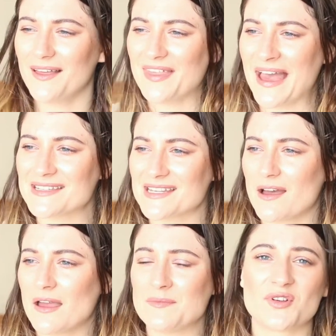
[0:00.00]
that
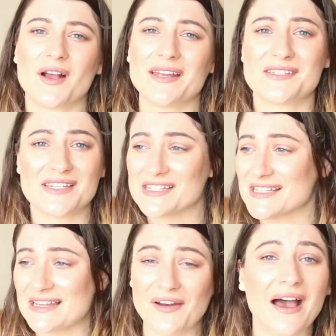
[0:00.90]
I'm trying to
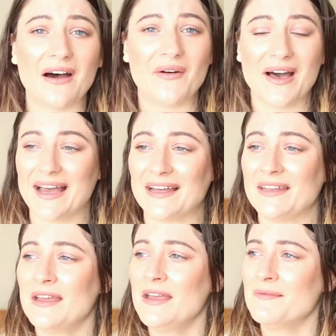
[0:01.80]
just live out.
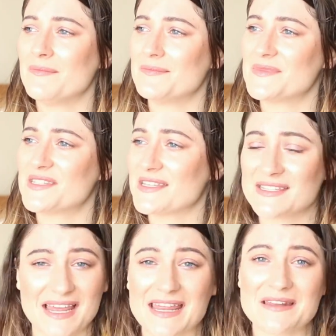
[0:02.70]
And
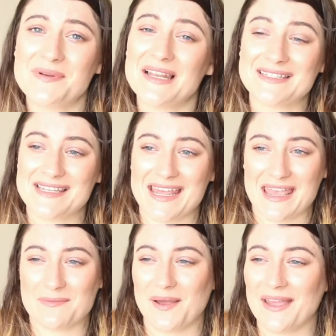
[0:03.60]

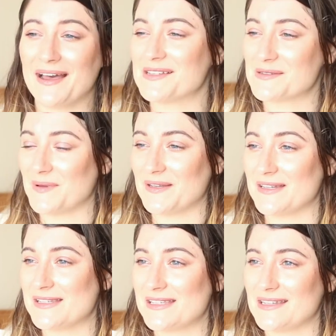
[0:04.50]
sustainability, my
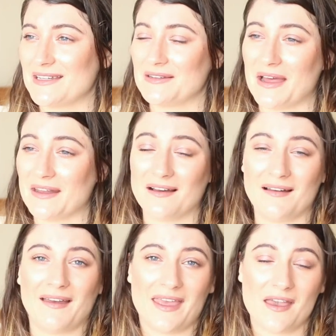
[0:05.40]
husband and
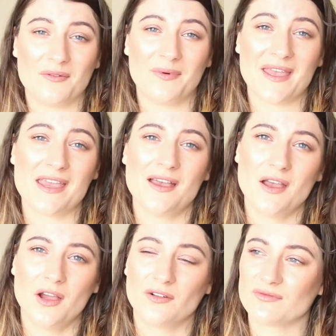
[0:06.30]
I, we
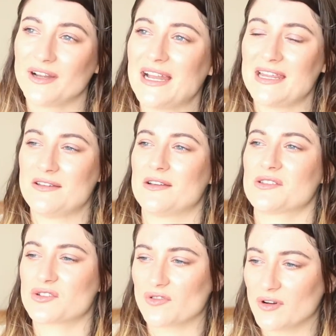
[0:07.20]
really
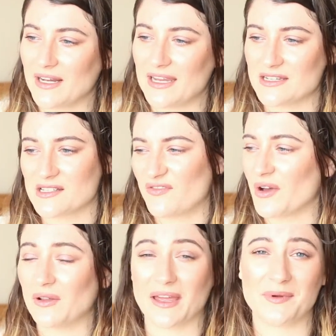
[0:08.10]
strongly just
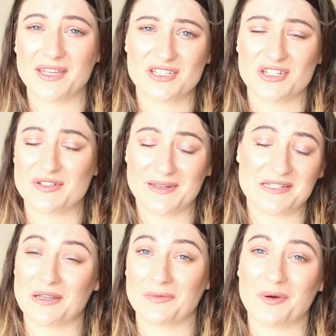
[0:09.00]
feel like we should be
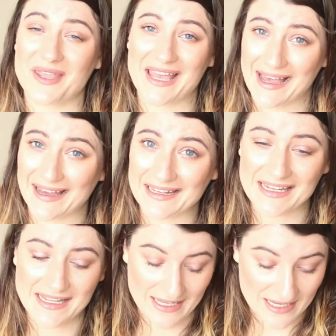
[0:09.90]
doing what we
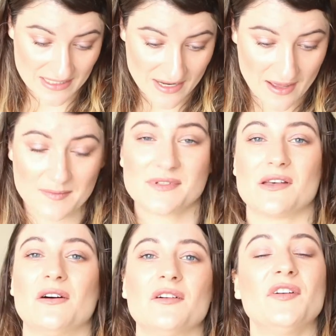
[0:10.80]
can in terms
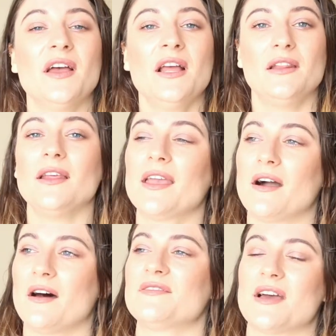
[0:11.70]
of looking
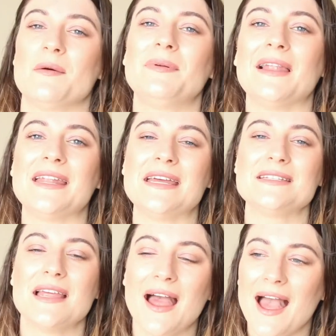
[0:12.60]
after our
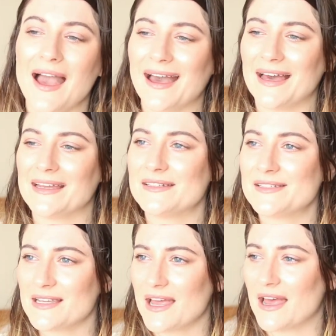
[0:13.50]
planet,
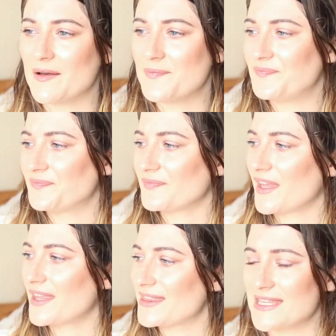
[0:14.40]
and
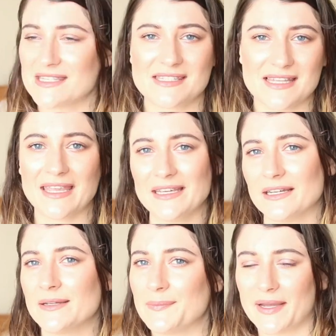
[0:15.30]
this ain't
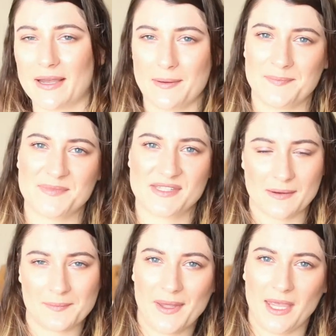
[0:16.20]
gonna become
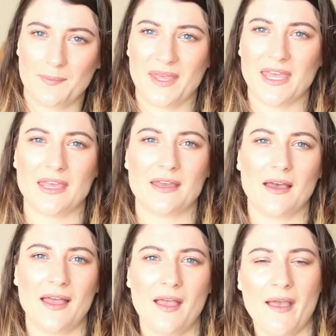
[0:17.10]
some hippie
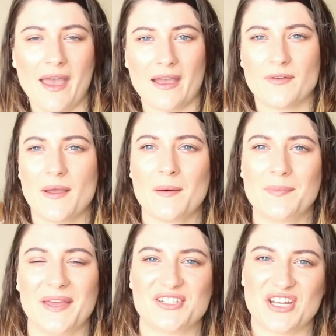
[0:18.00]
hairy
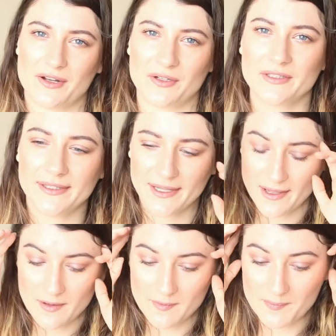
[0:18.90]
armpit channel,
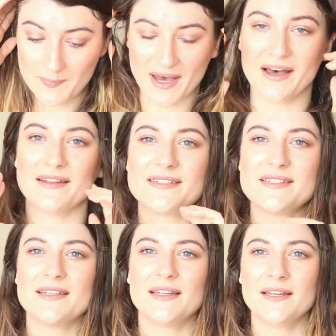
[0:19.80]

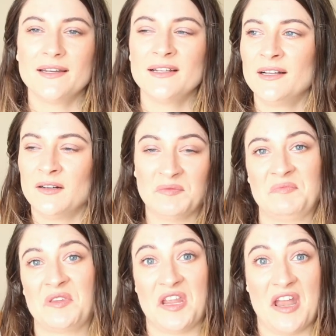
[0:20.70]
but
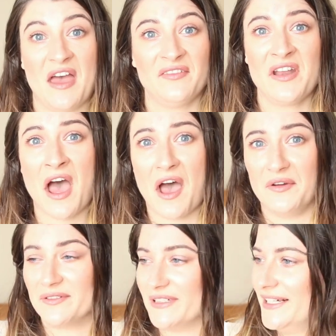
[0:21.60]
you never
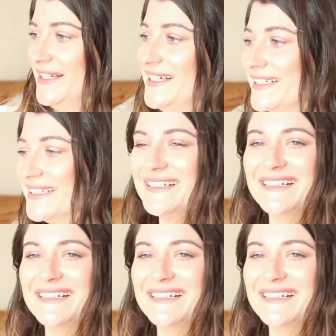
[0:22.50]
know.